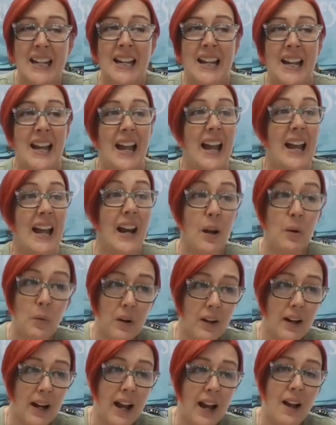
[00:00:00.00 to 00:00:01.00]
And I
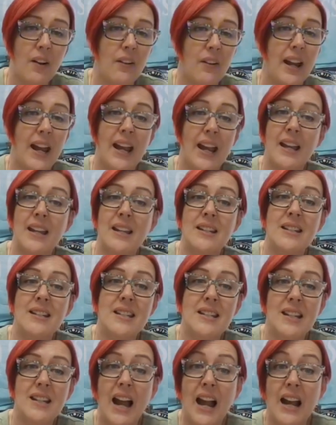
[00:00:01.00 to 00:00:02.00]
work out, and
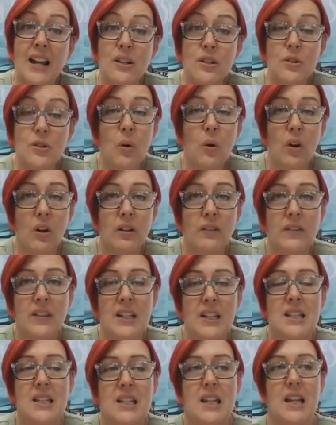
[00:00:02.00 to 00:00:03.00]
I do all of
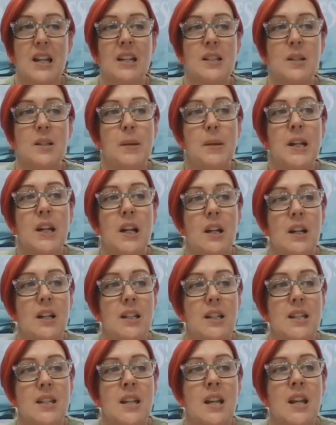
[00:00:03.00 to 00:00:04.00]
these things
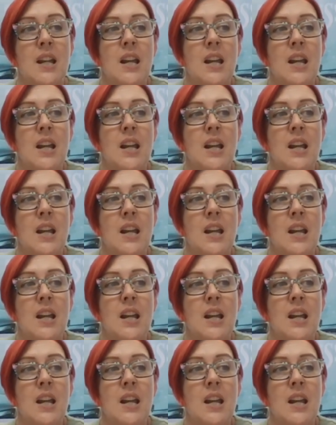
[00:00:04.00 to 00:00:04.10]
because